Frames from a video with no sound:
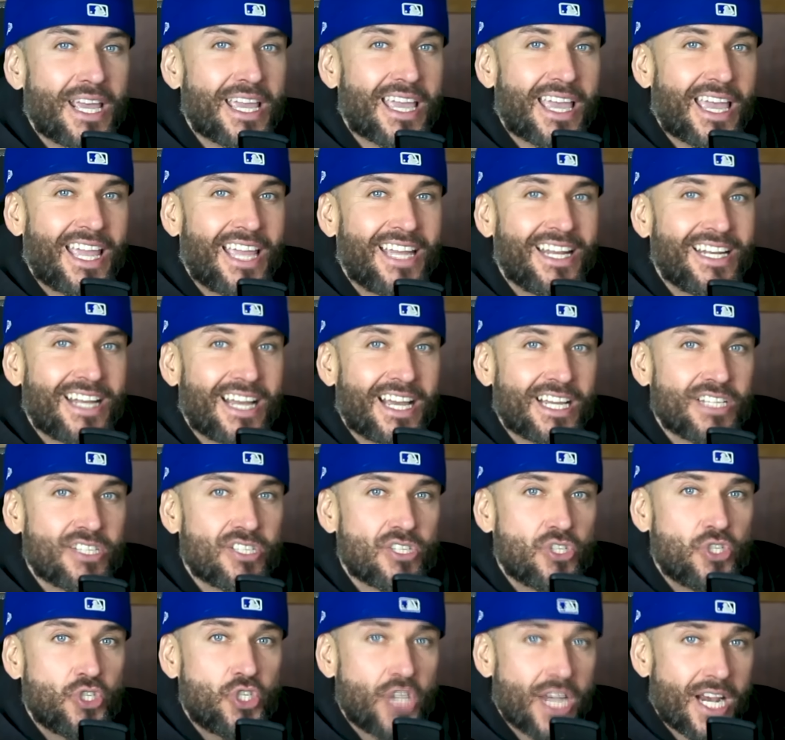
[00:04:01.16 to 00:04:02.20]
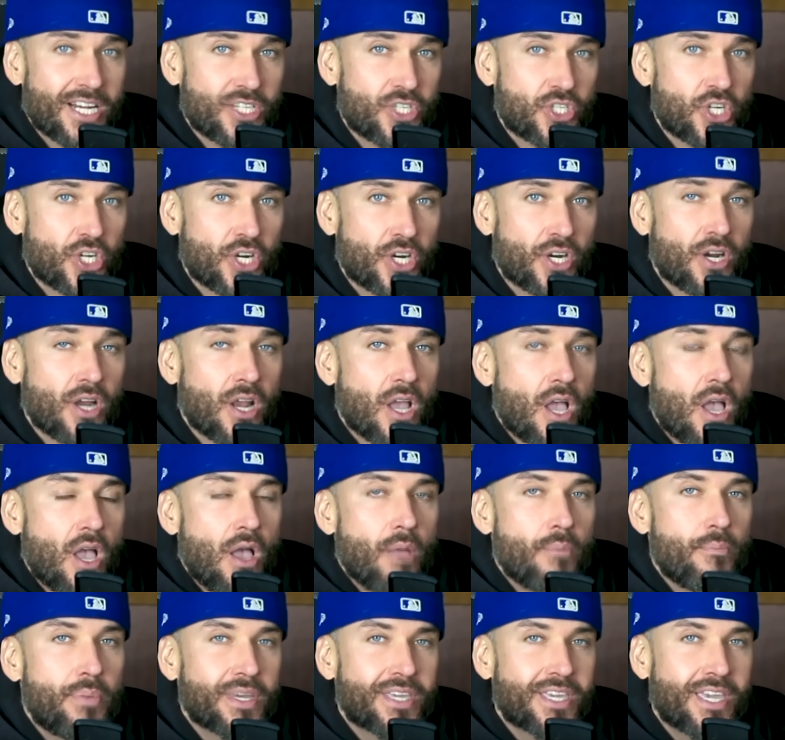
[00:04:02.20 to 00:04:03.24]
a nice gesture,
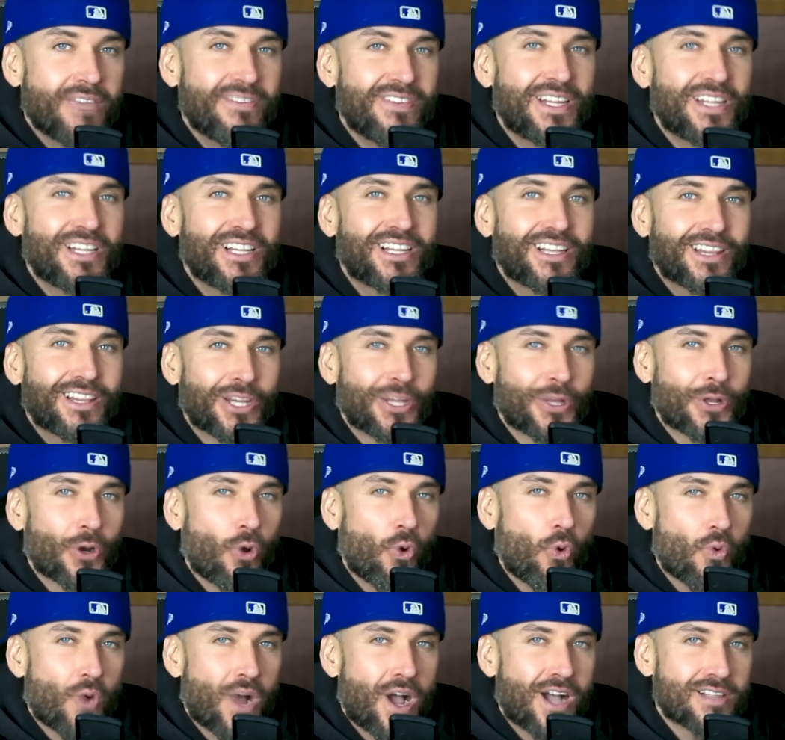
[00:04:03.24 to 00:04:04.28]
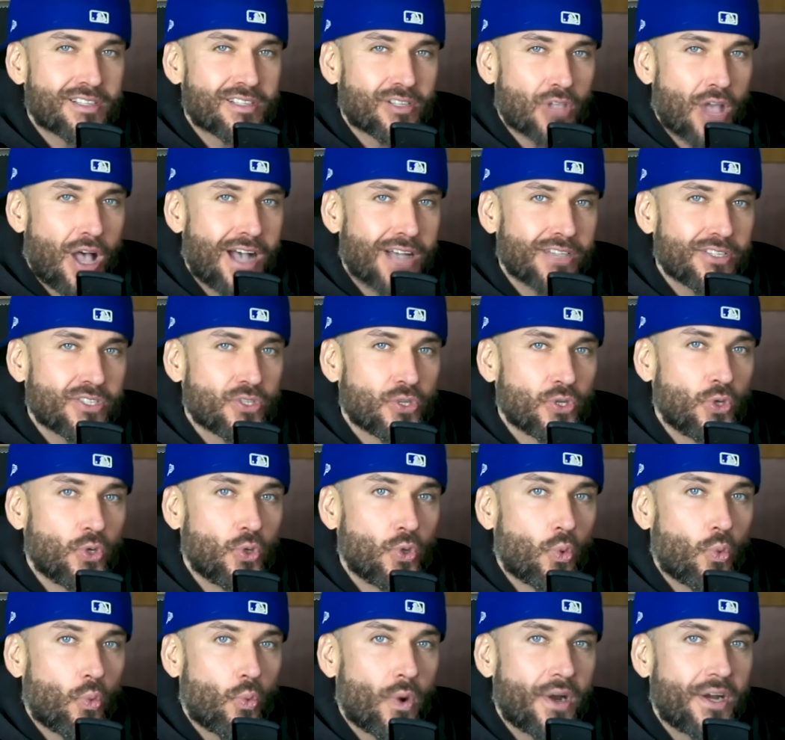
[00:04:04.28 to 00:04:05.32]
but given Lil Rod's
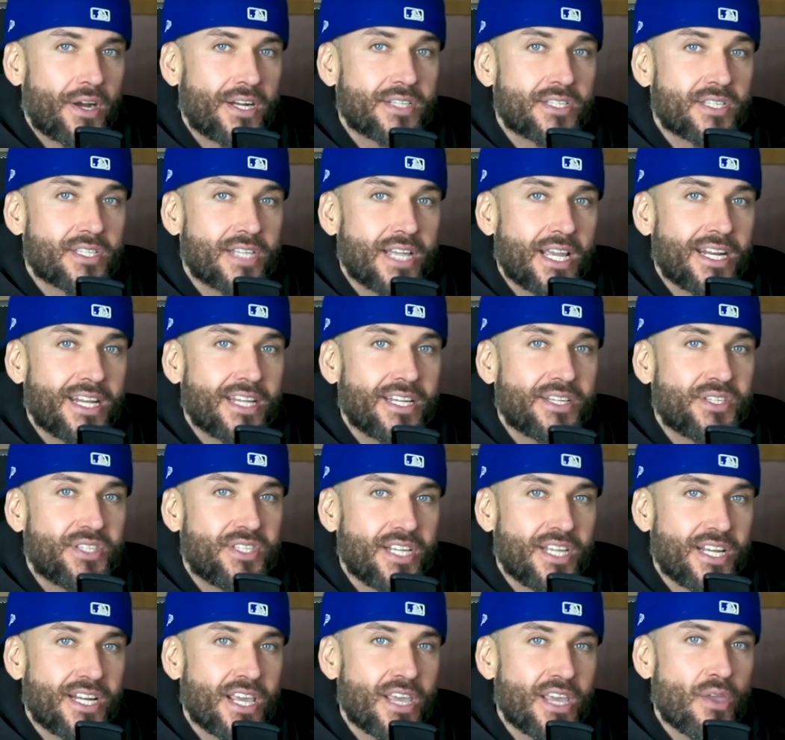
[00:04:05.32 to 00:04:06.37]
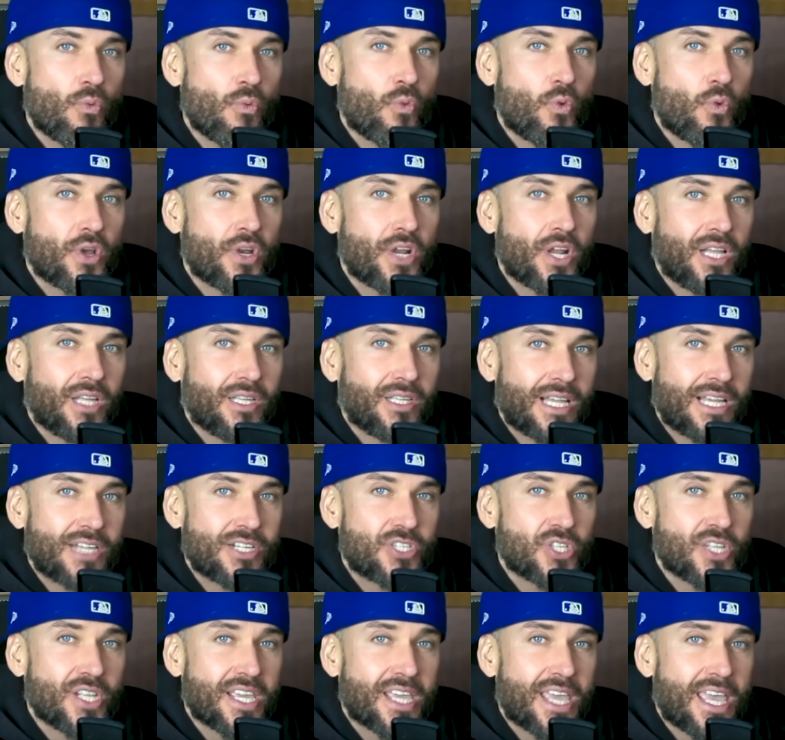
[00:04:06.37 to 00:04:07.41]
lawsuit, where it stated Diddy would
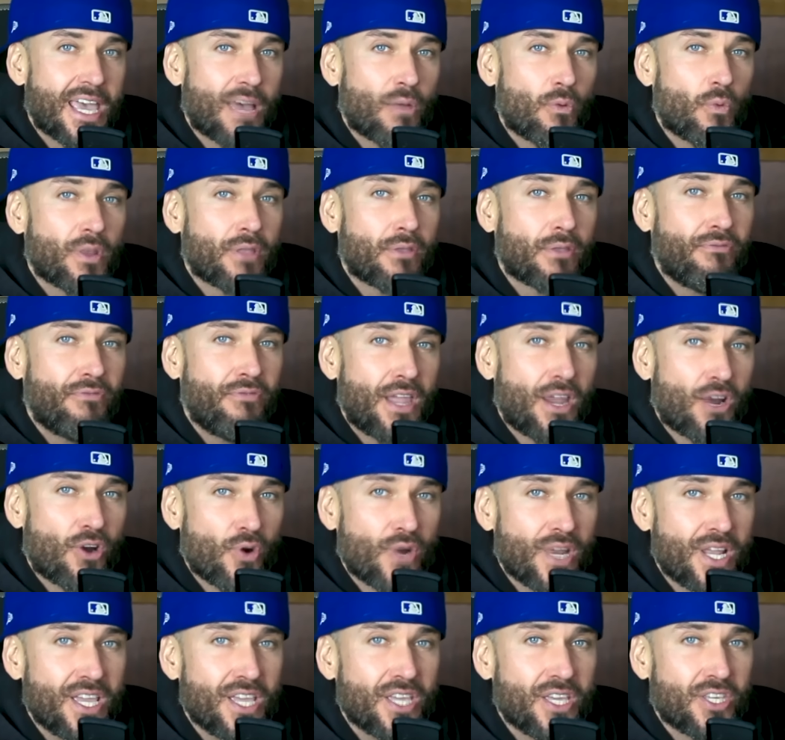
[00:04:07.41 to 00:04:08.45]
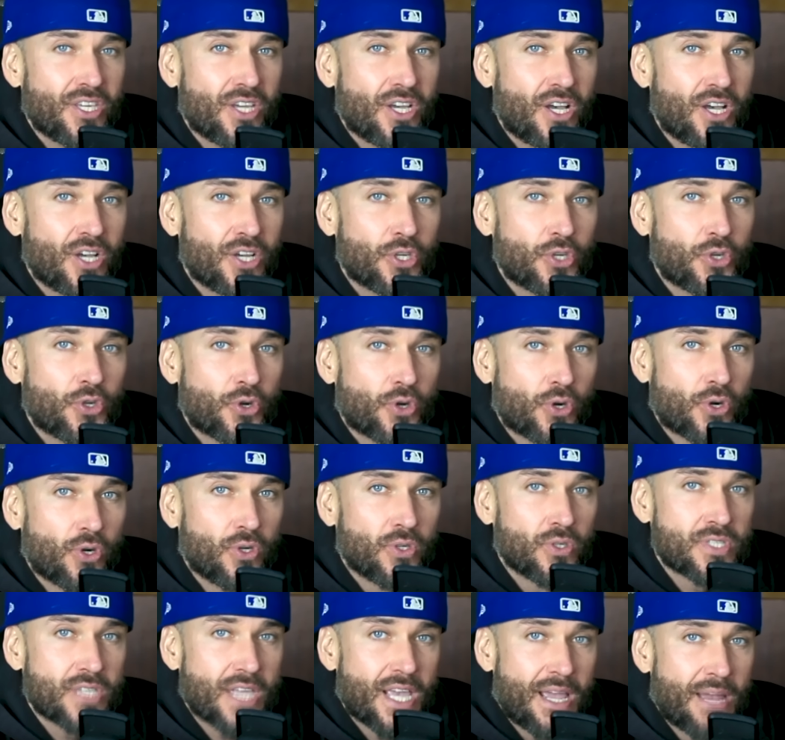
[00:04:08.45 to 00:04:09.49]
allegedly get with very young
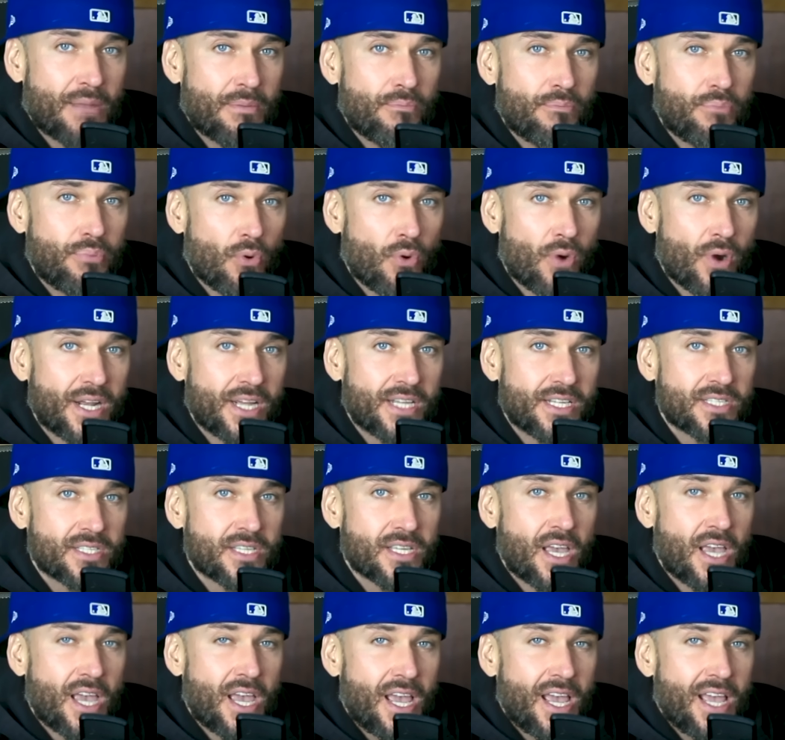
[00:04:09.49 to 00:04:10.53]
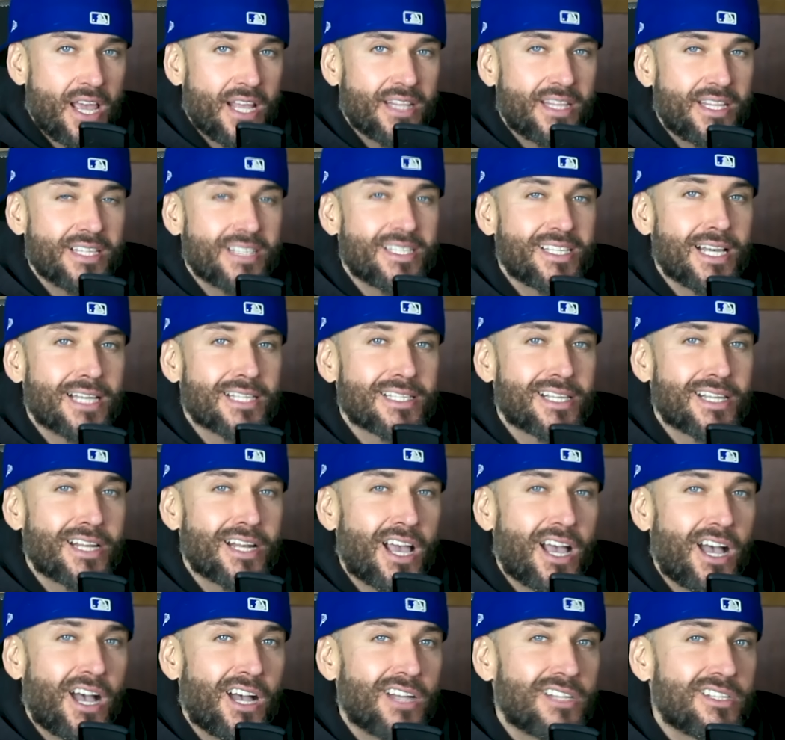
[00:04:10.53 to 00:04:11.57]
girls and boys, this has an
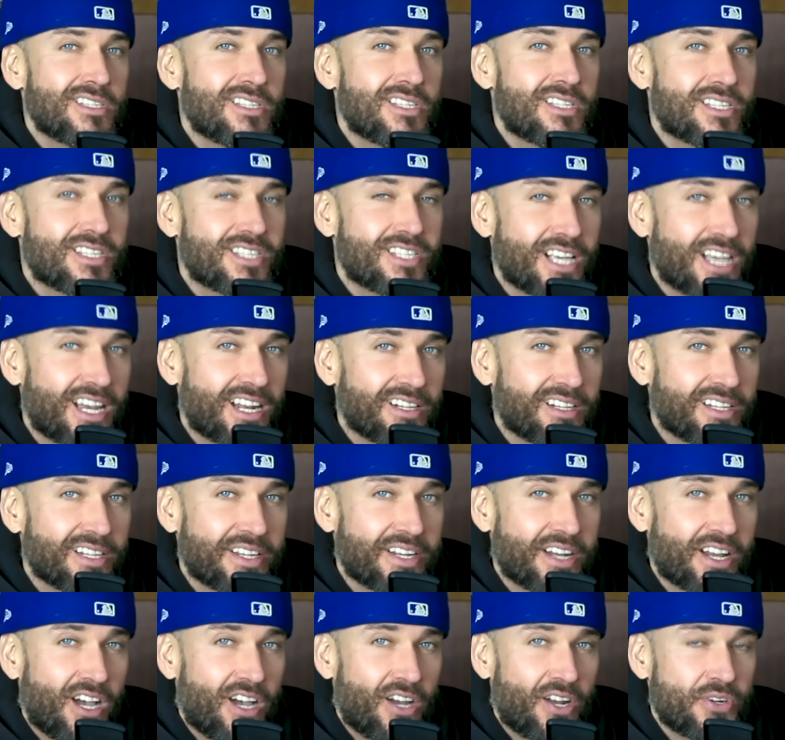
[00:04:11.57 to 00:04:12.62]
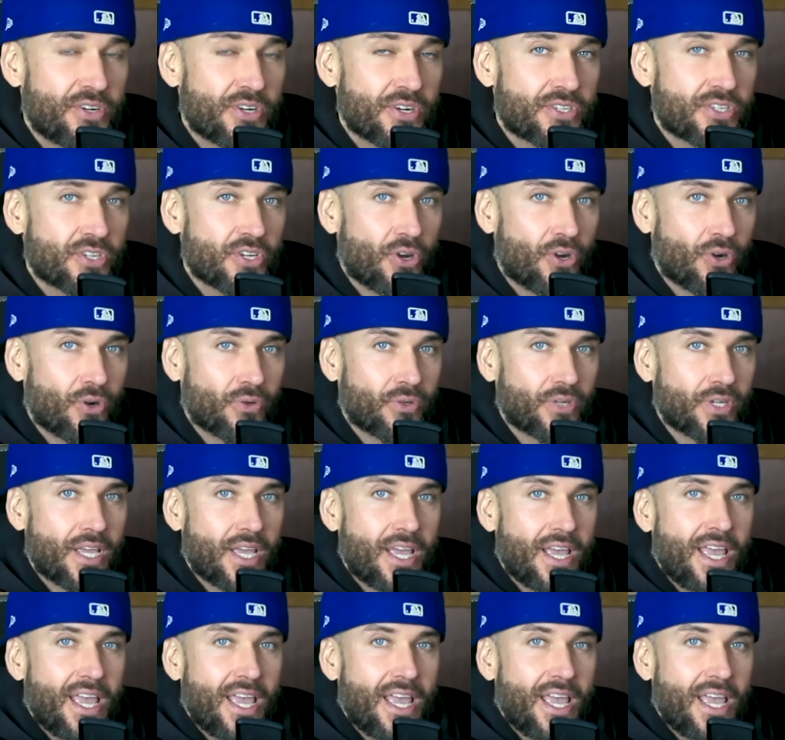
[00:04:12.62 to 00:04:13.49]
unsettling undertone.